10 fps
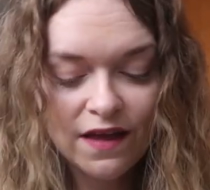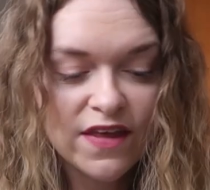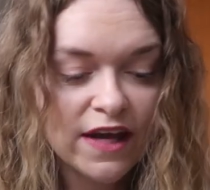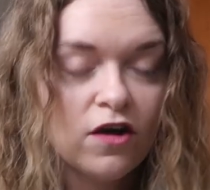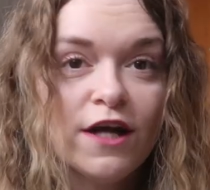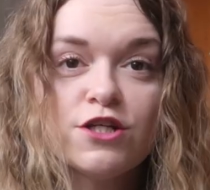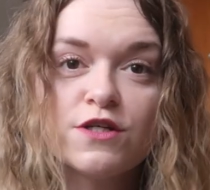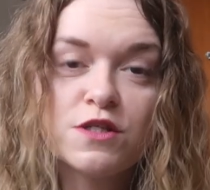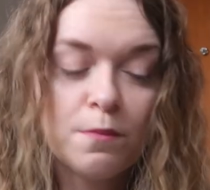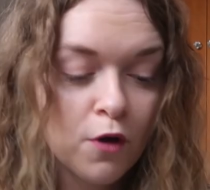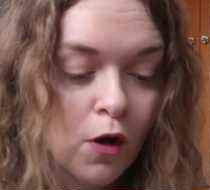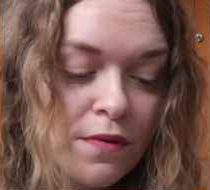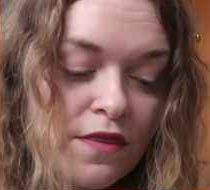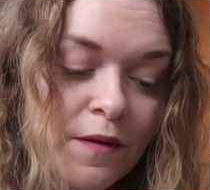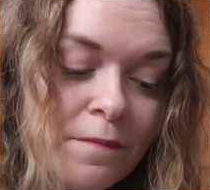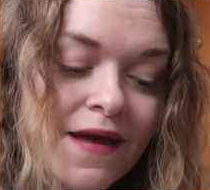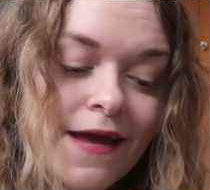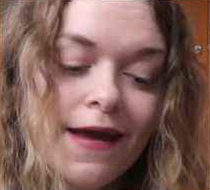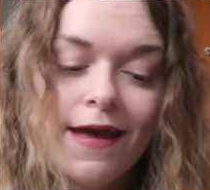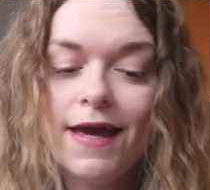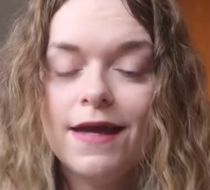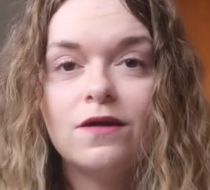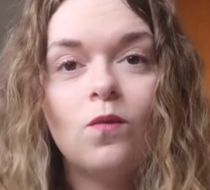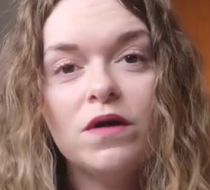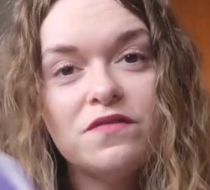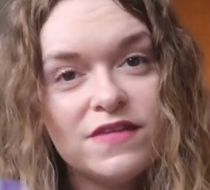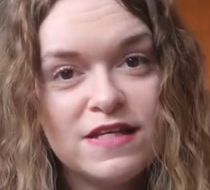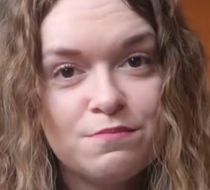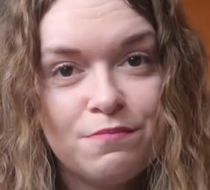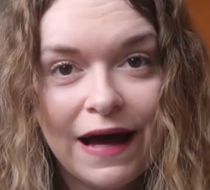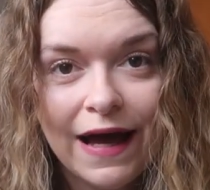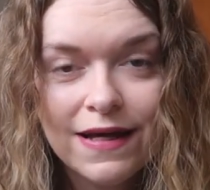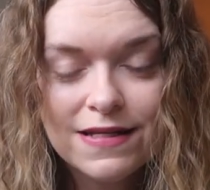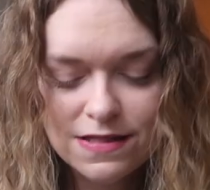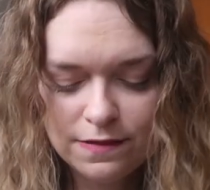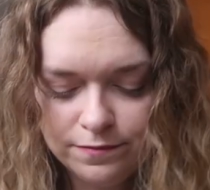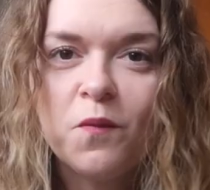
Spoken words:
And then I just pop them in one of these bags